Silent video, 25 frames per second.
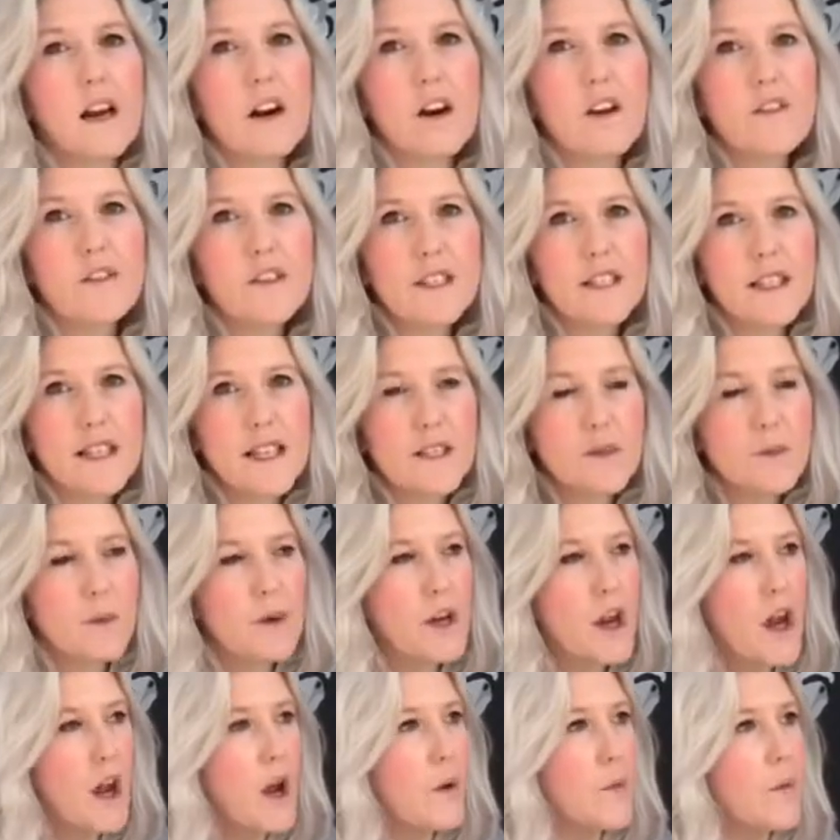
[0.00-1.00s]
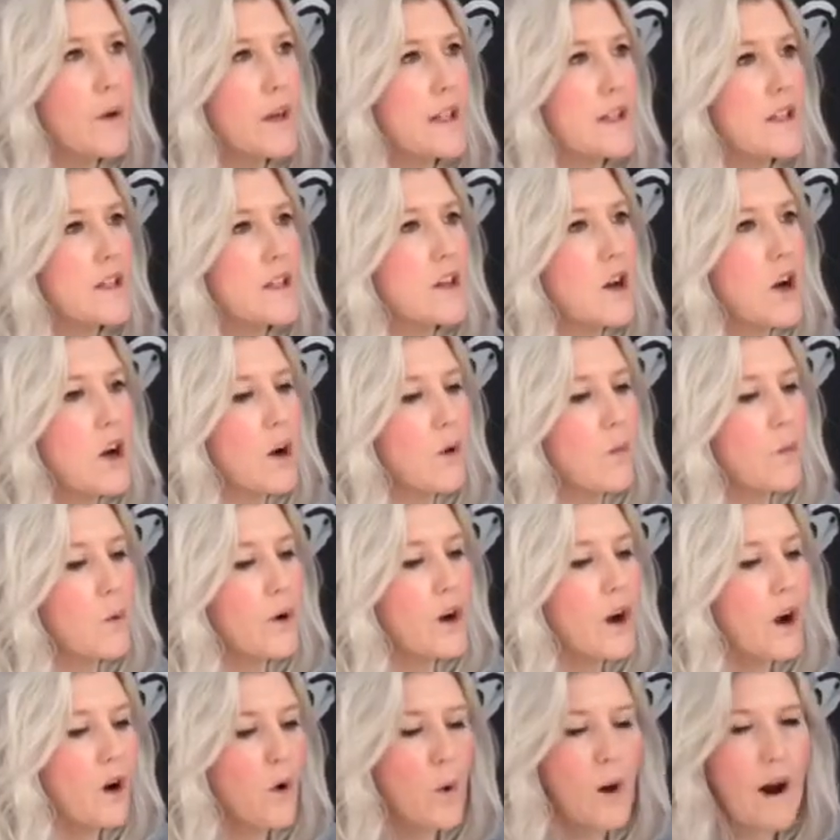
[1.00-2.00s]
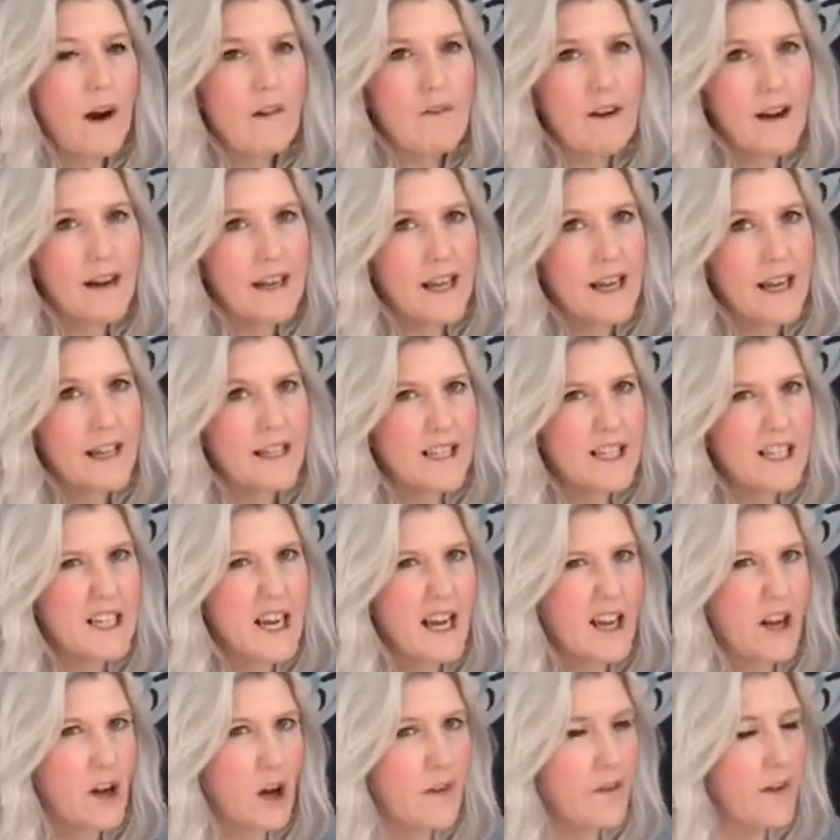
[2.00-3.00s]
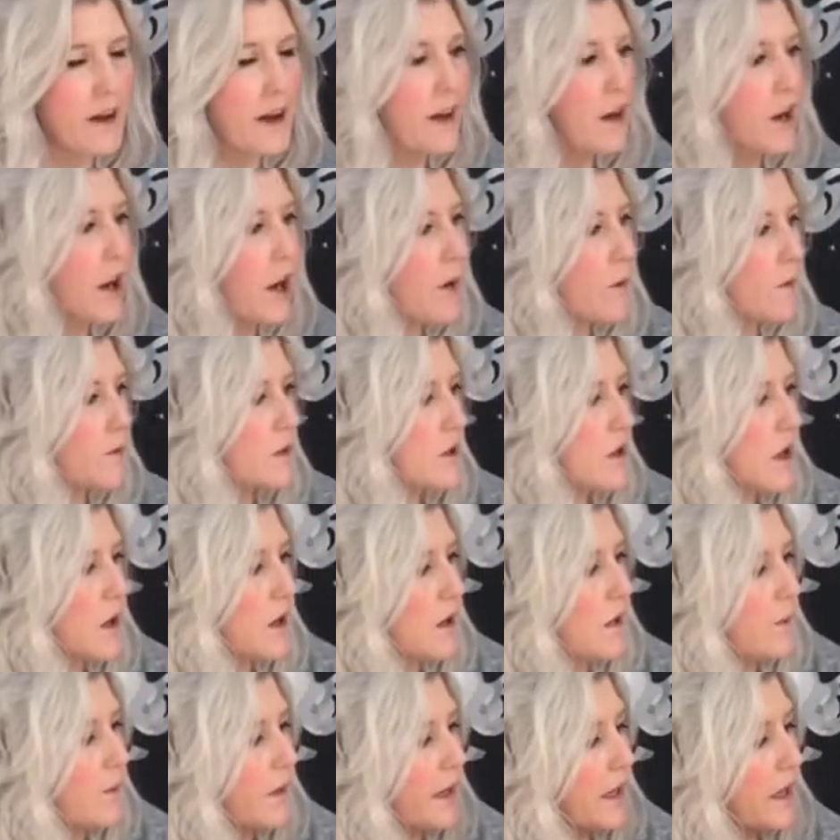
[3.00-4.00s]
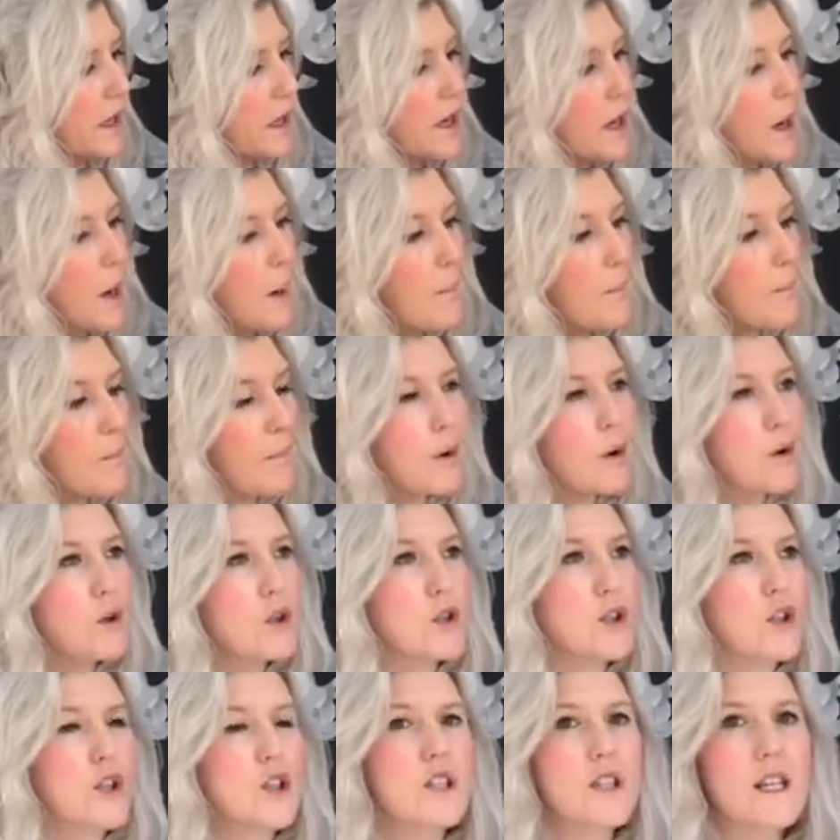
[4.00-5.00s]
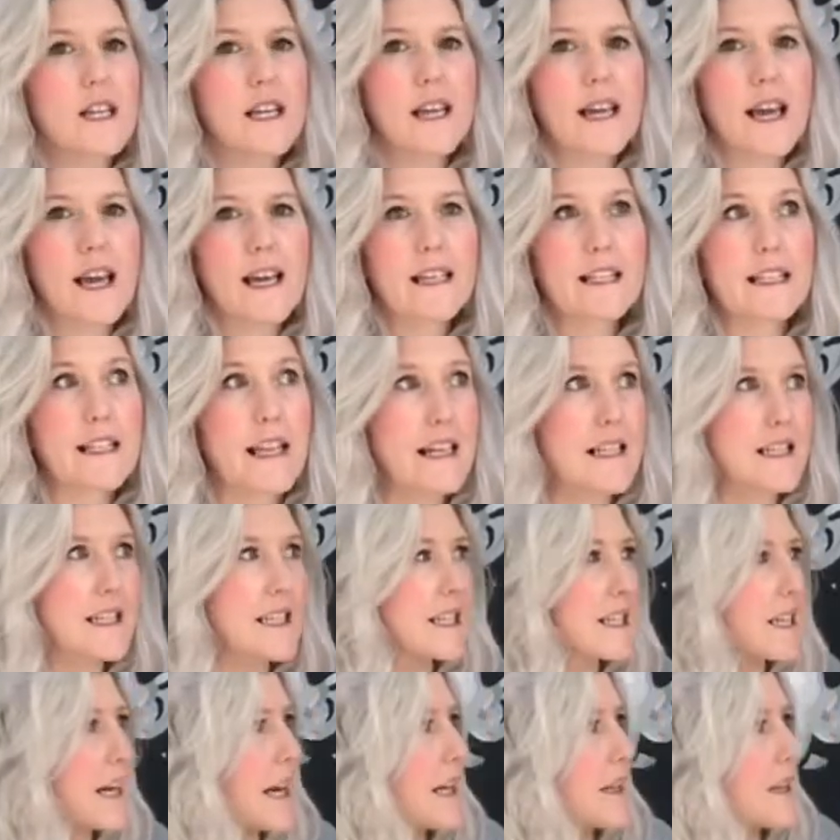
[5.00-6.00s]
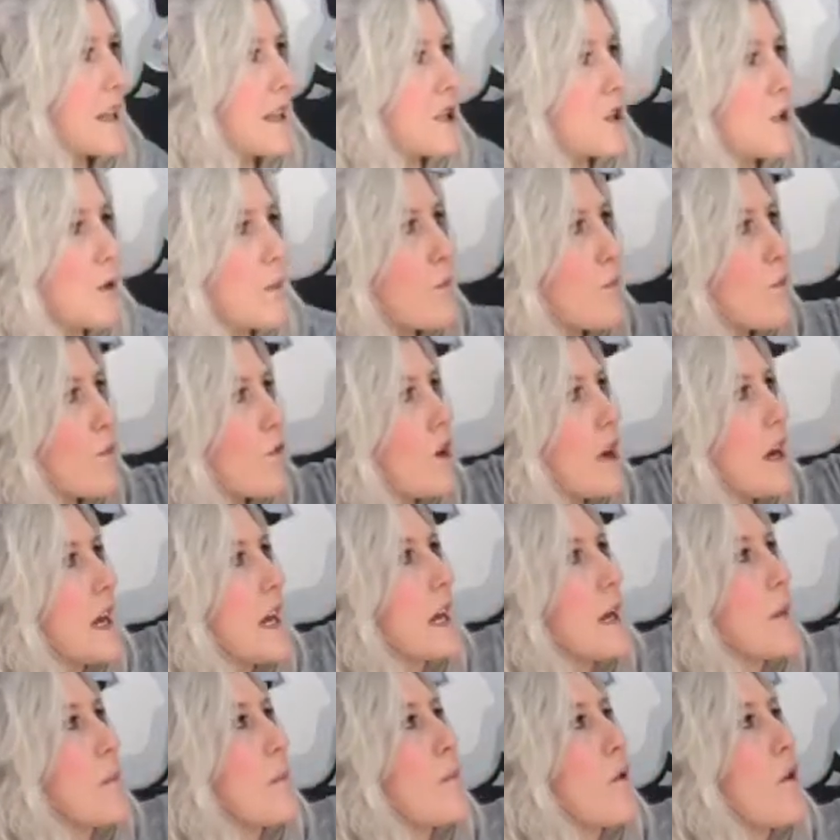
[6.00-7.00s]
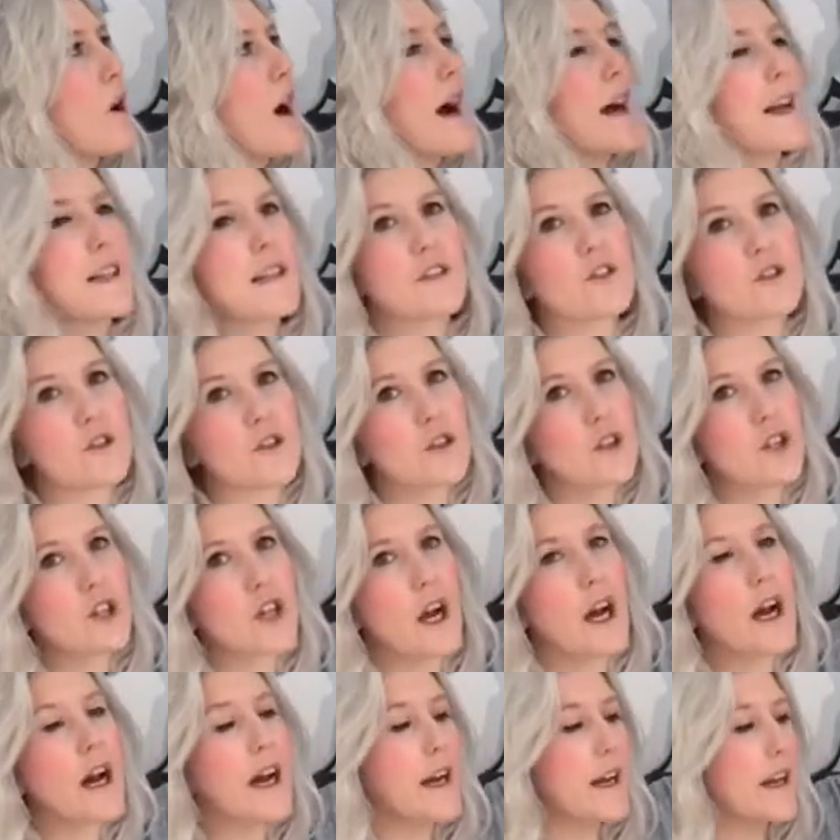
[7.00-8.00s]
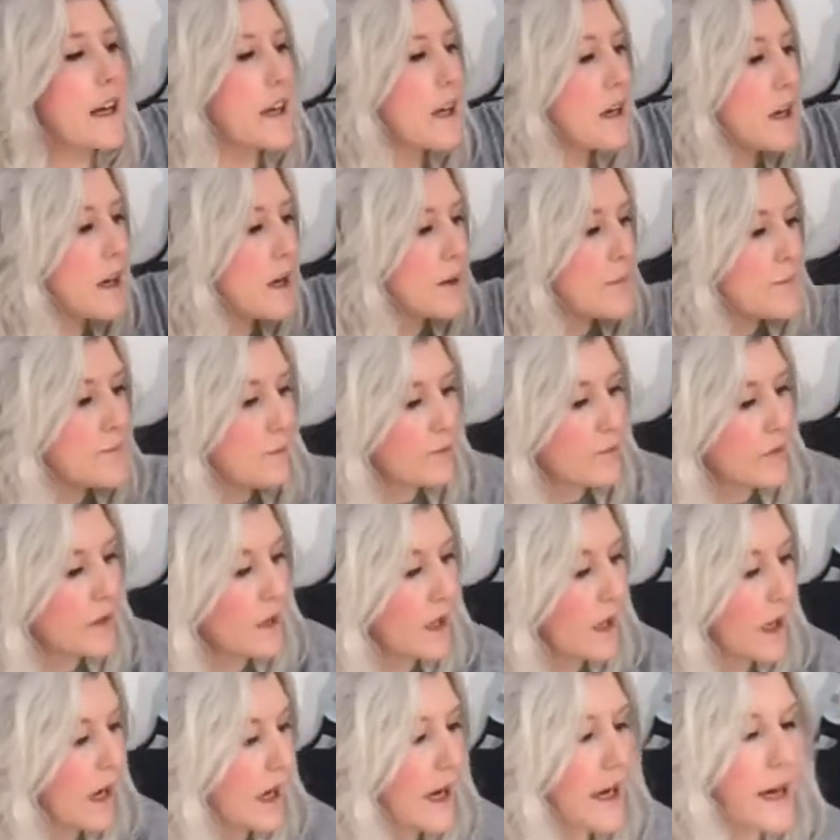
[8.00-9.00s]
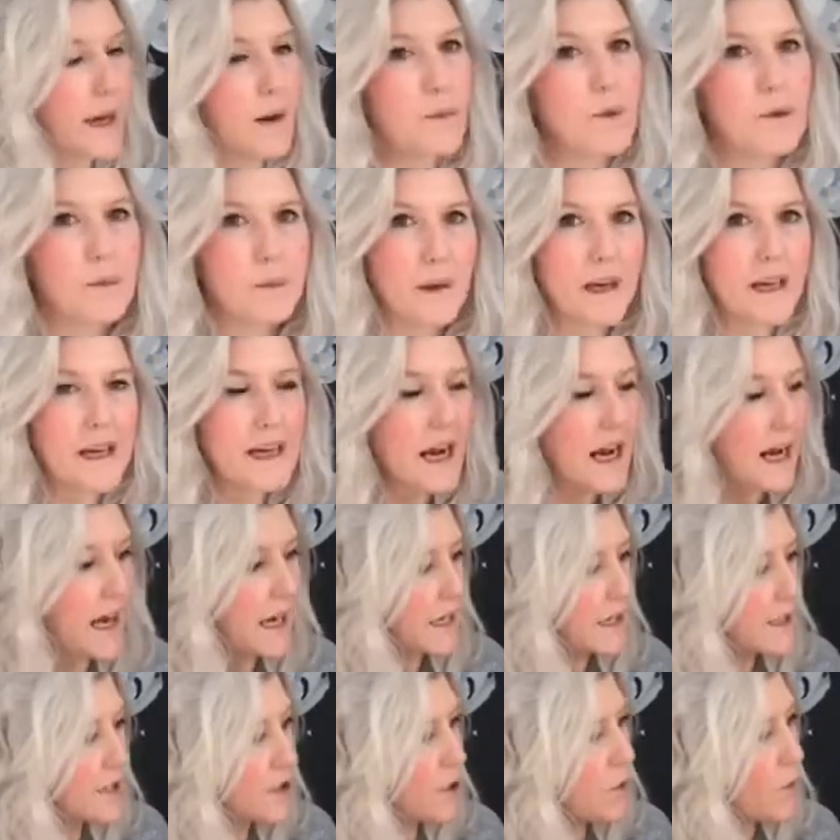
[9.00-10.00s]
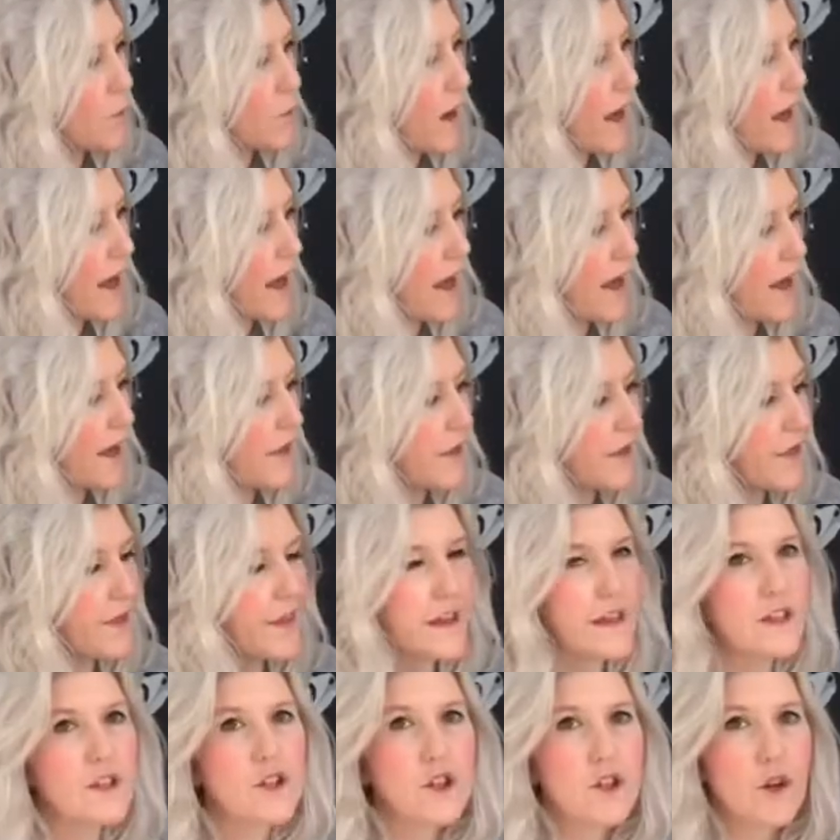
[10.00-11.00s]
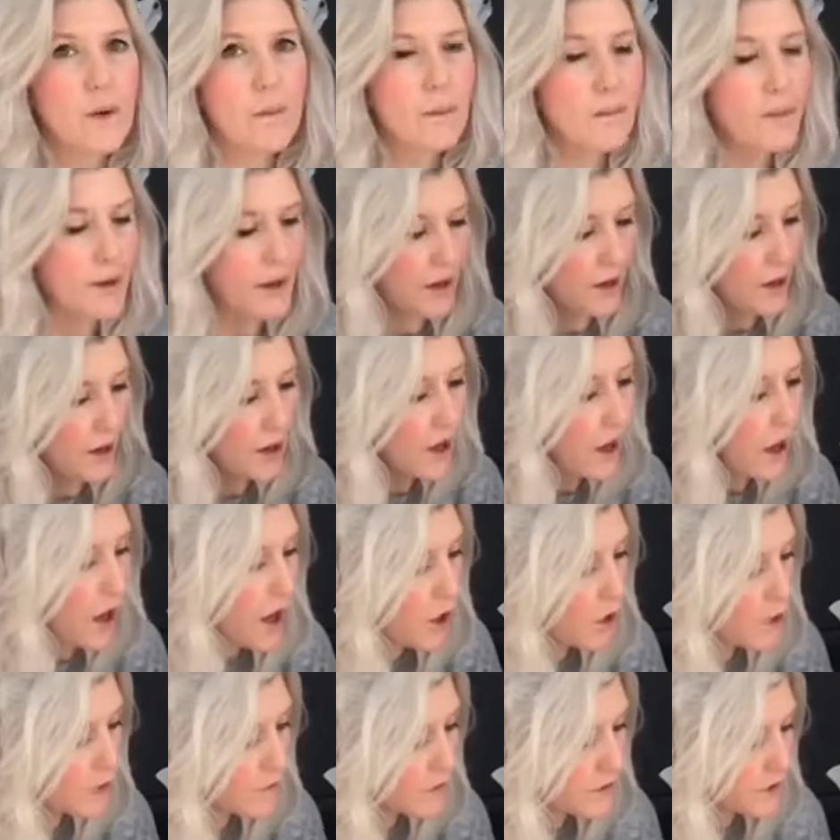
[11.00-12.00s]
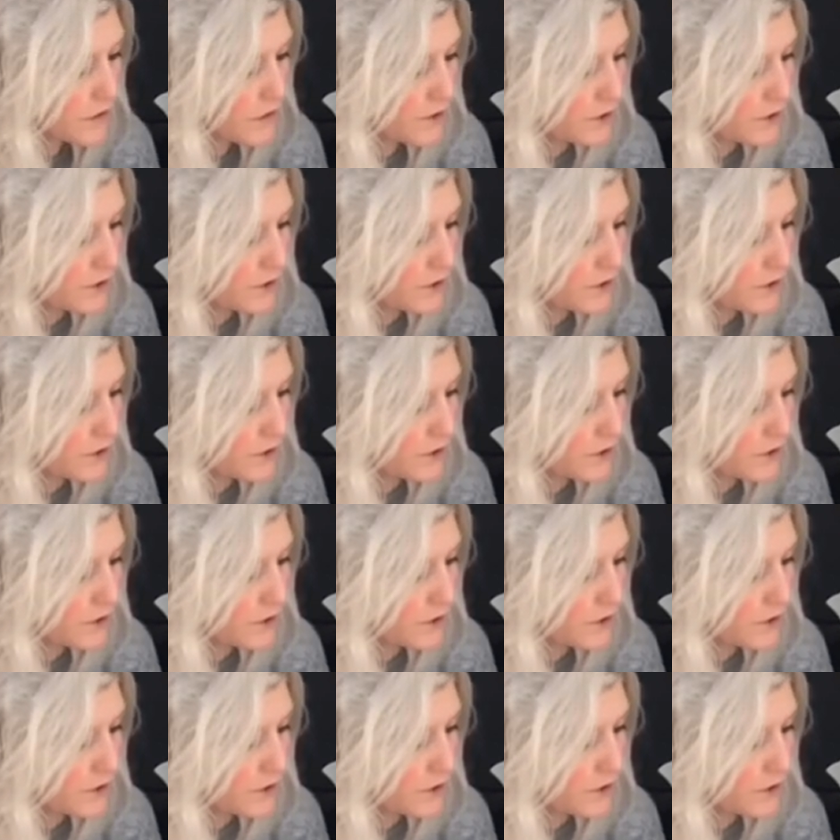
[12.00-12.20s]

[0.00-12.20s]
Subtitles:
Obviously, as we know, we're not quite ready yet to take off our coats, are we? But just in case, like today, there's some really bright sunshine, it would be nice to wear this jumper over the